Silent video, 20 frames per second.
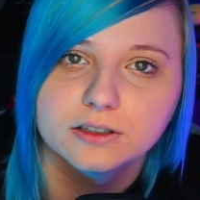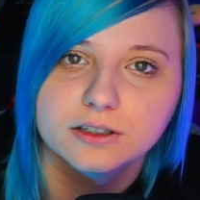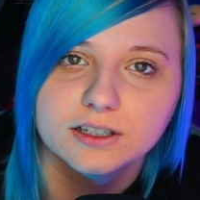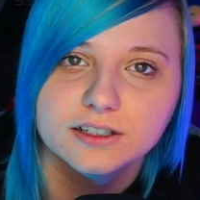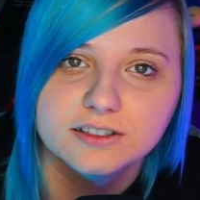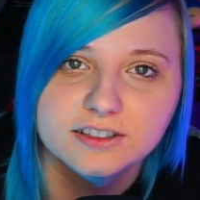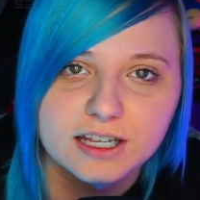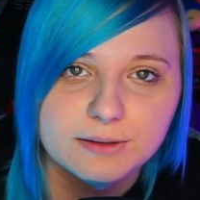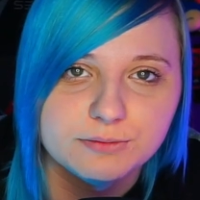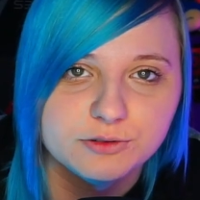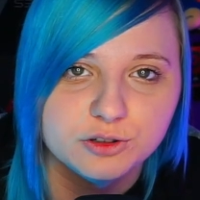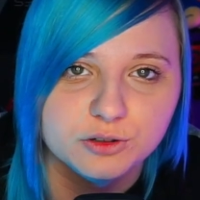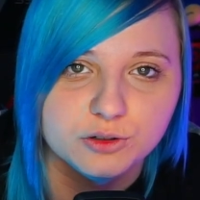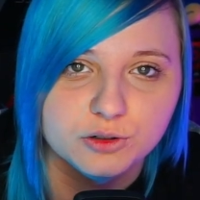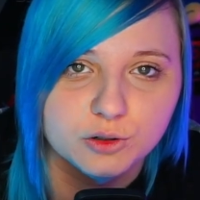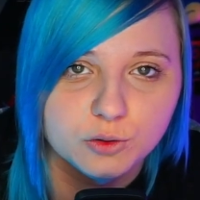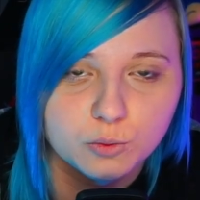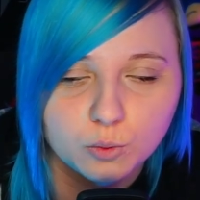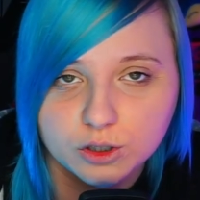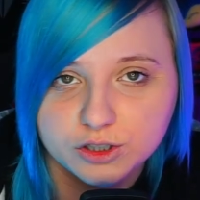Step 2.
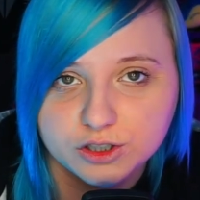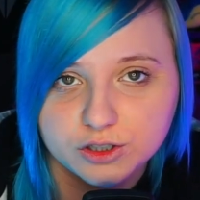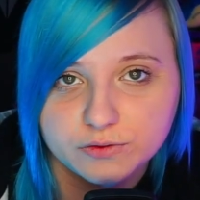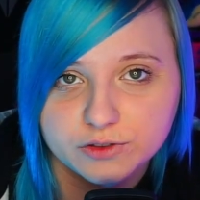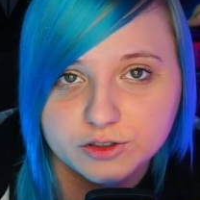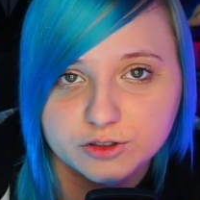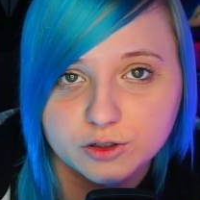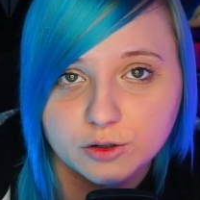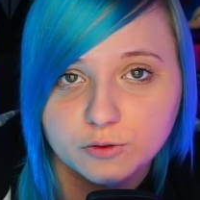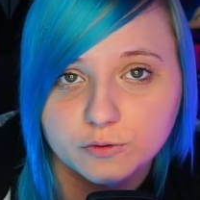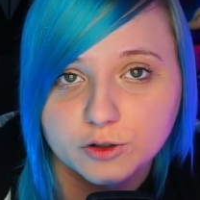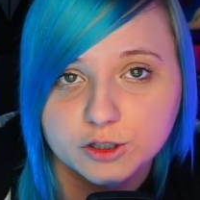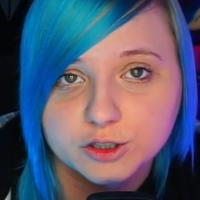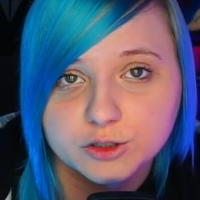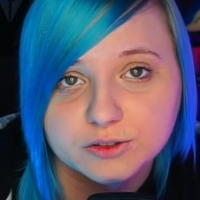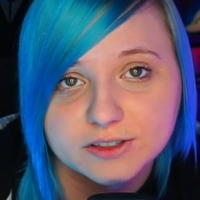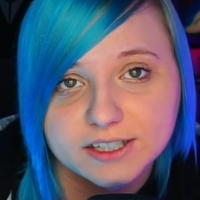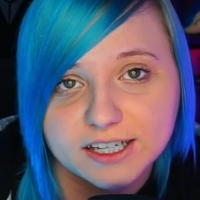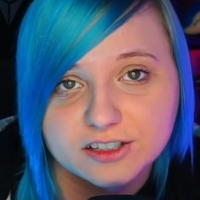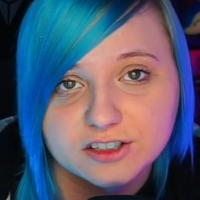Once you've installed Virtual
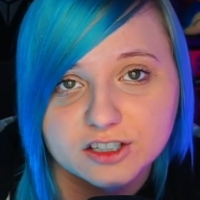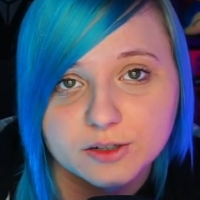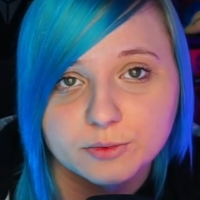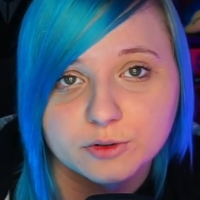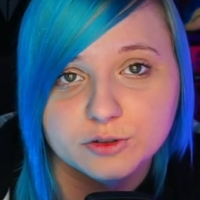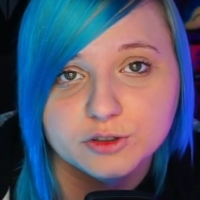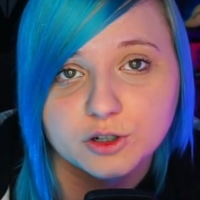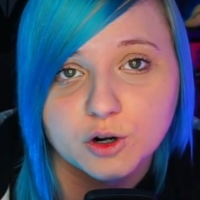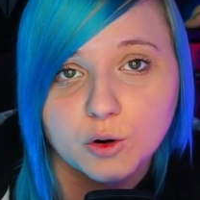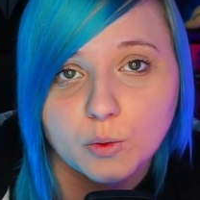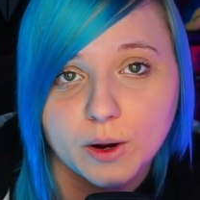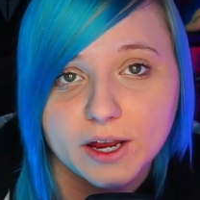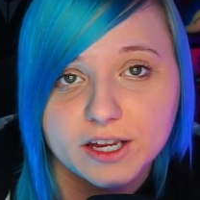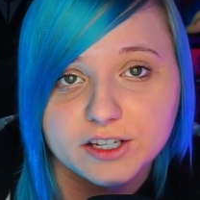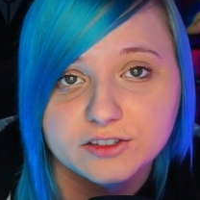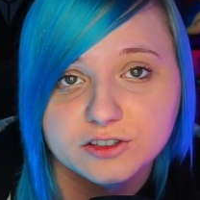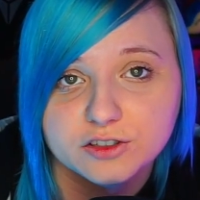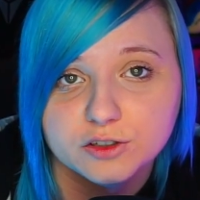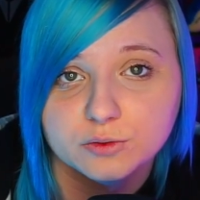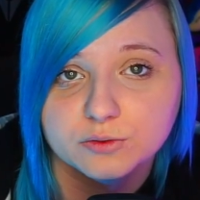Desktop on your
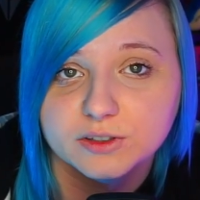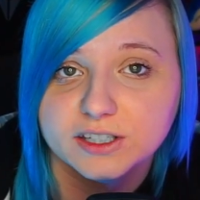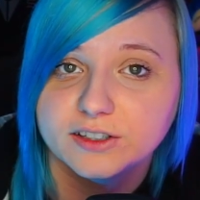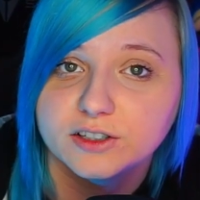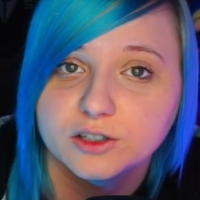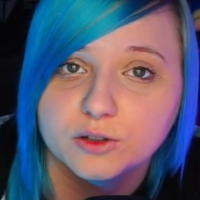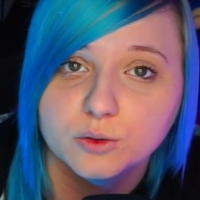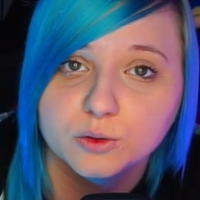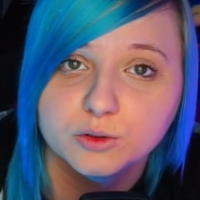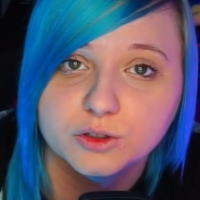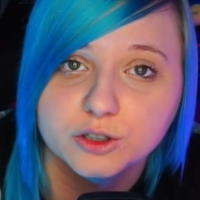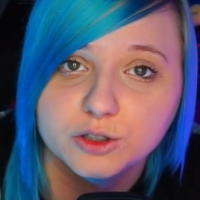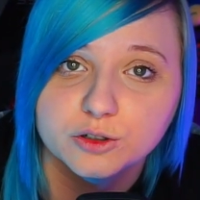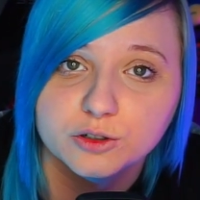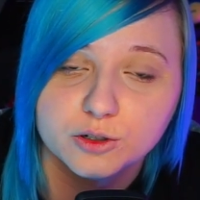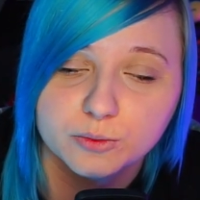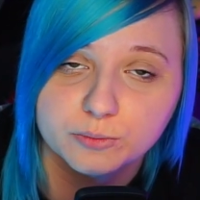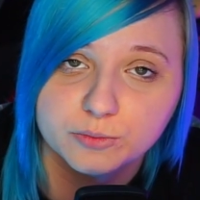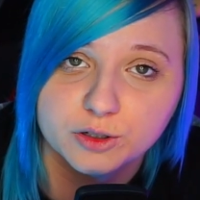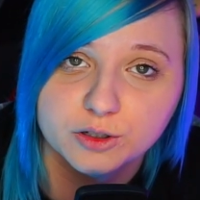Quest, you'll need to go to your
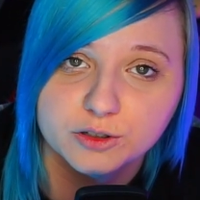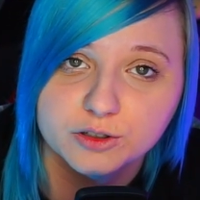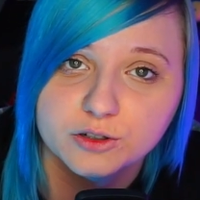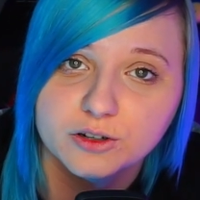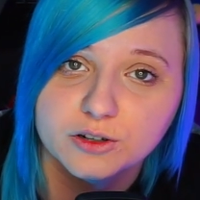computer